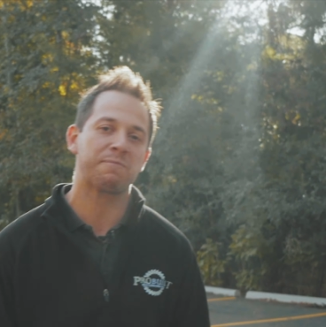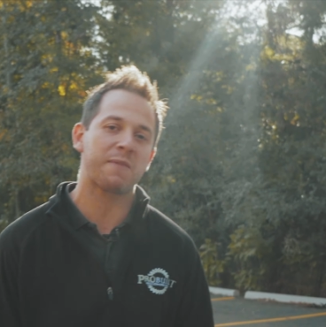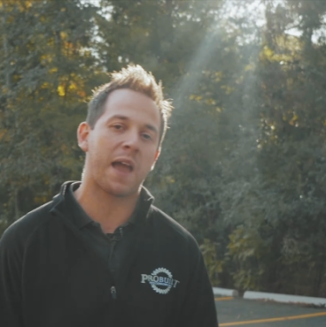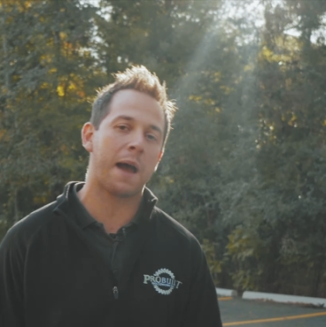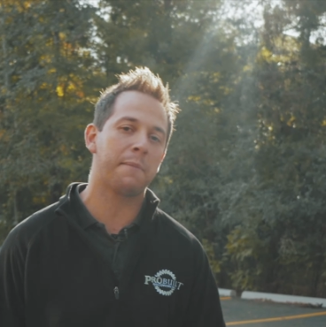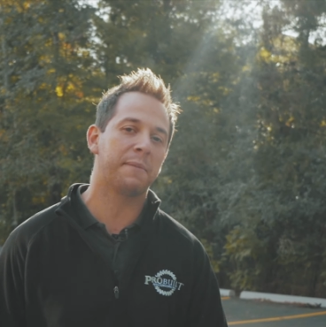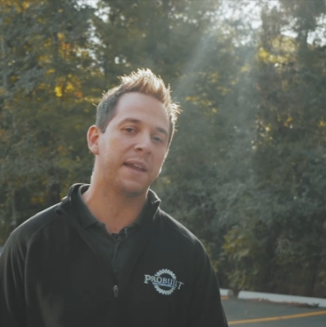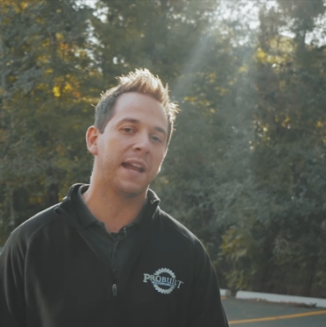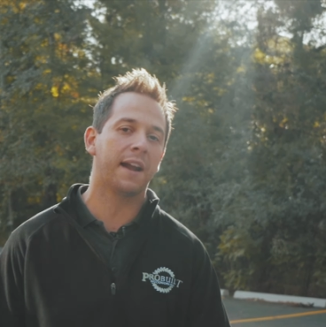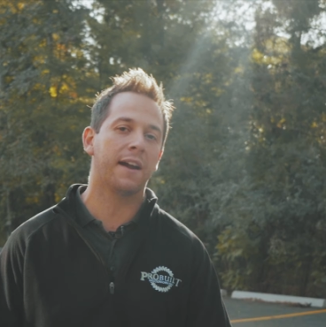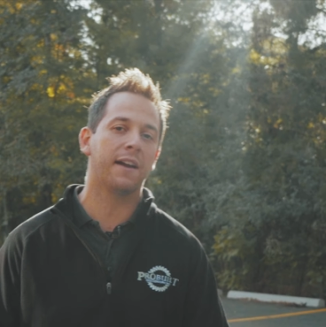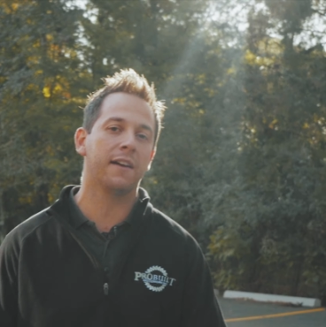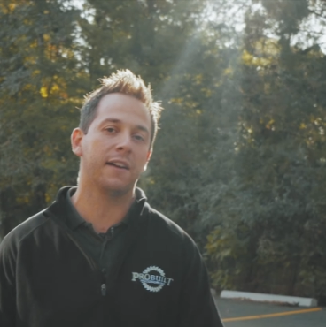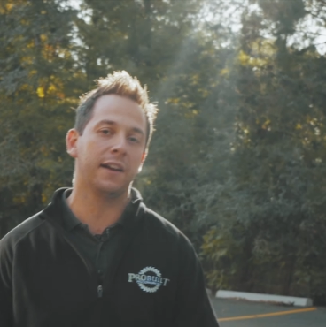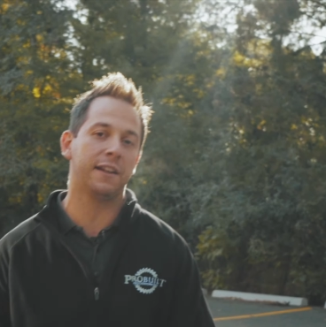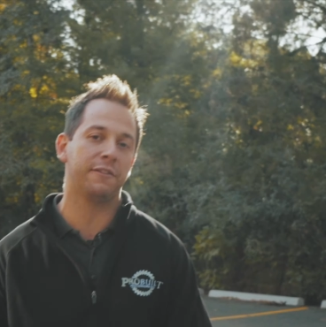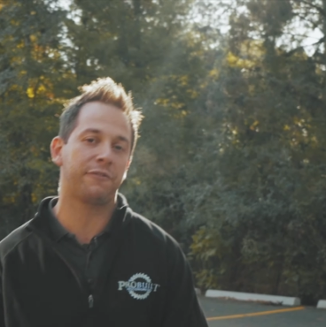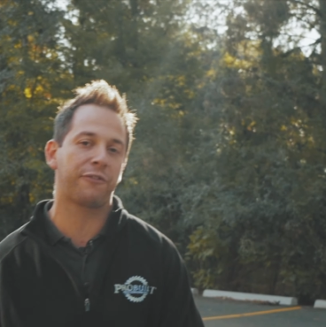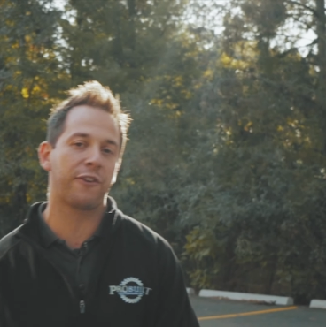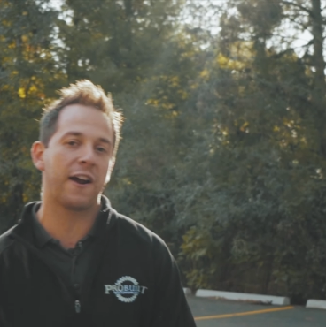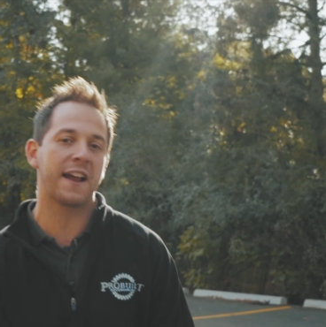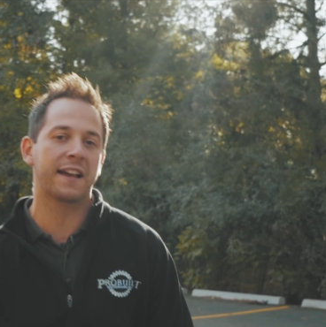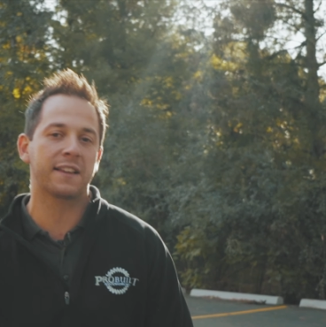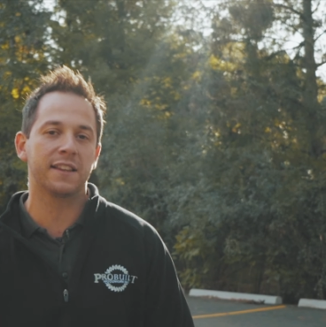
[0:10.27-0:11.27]
I'm here in
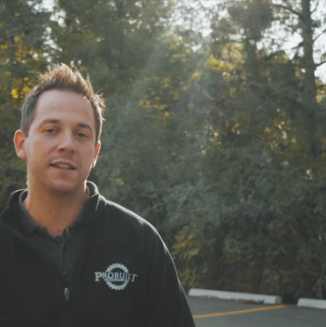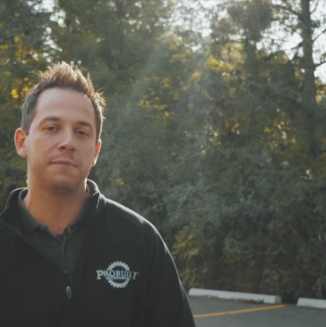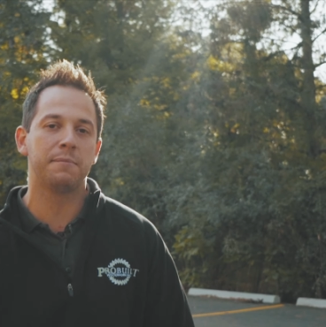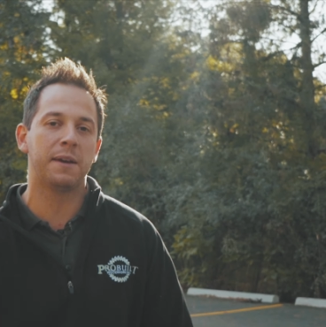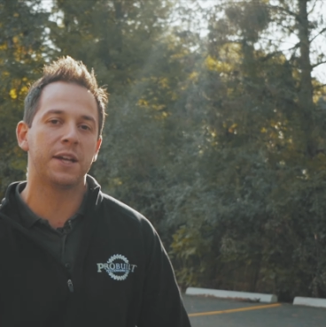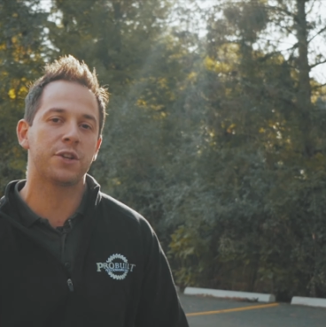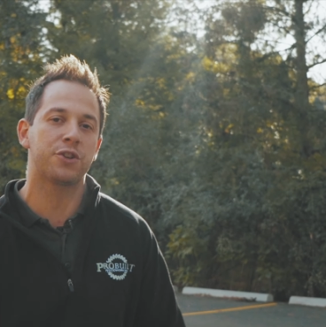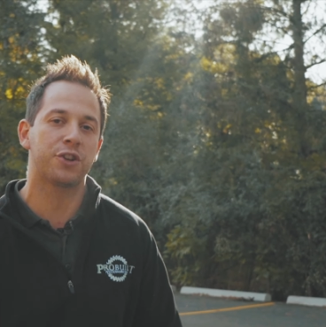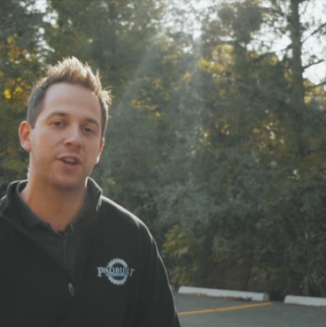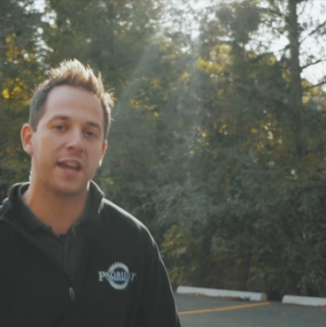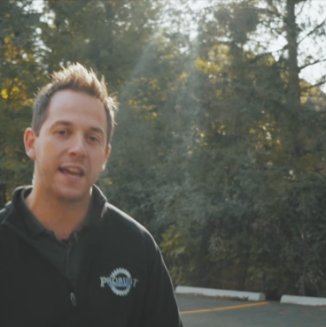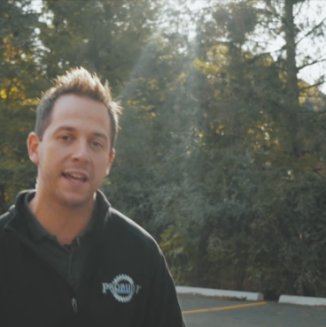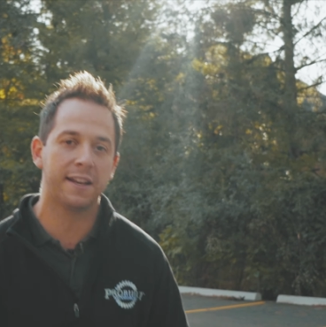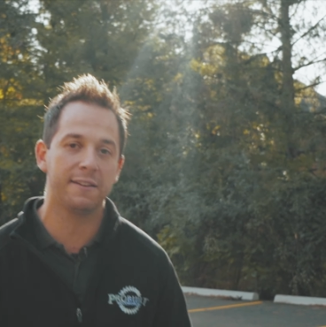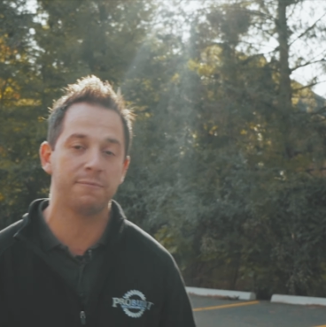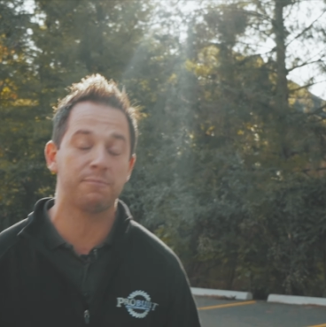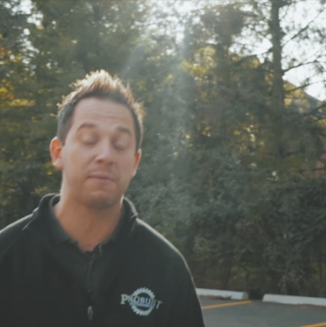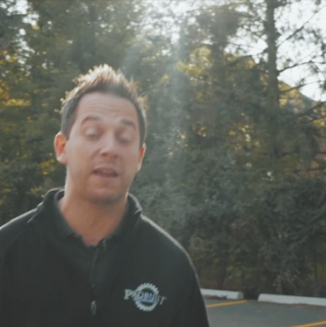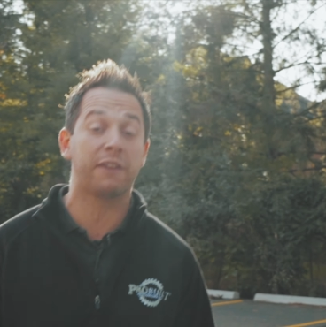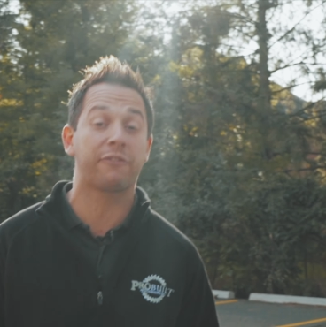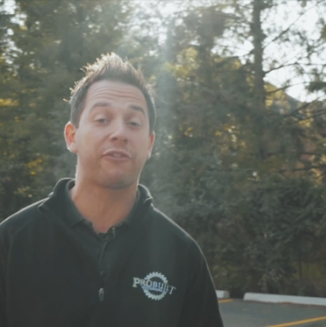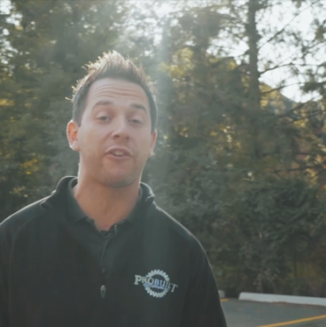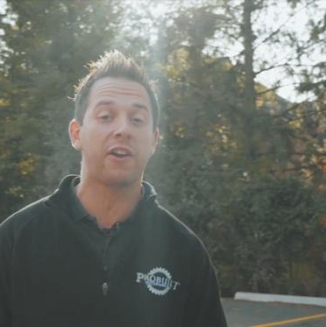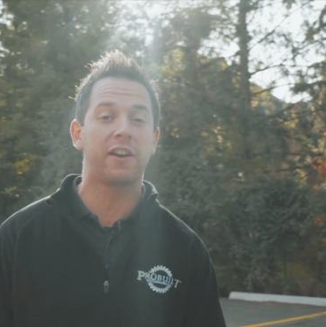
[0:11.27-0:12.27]
Franklin, Michigan
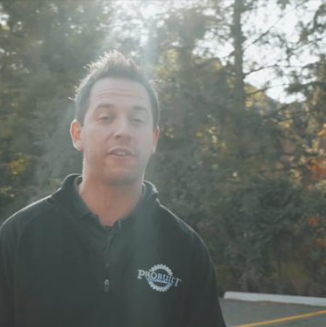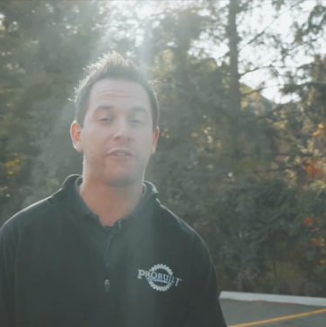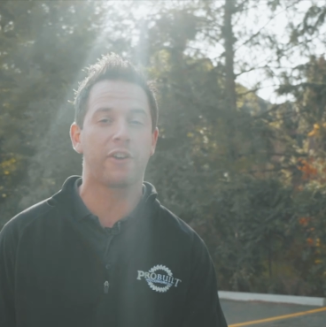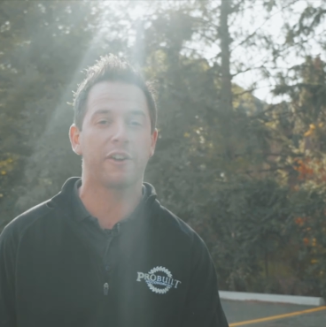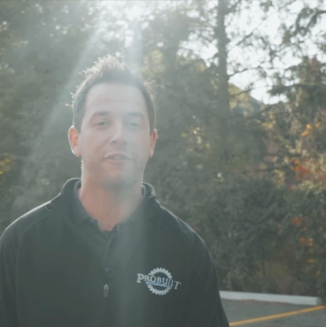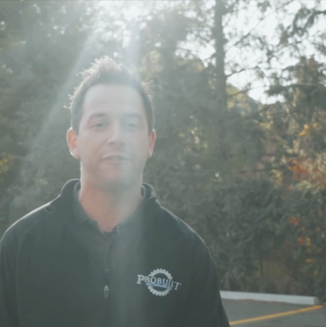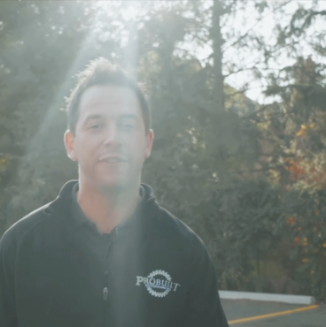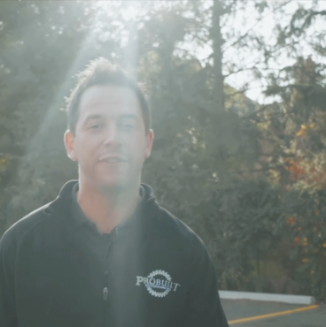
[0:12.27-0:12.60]
in front of our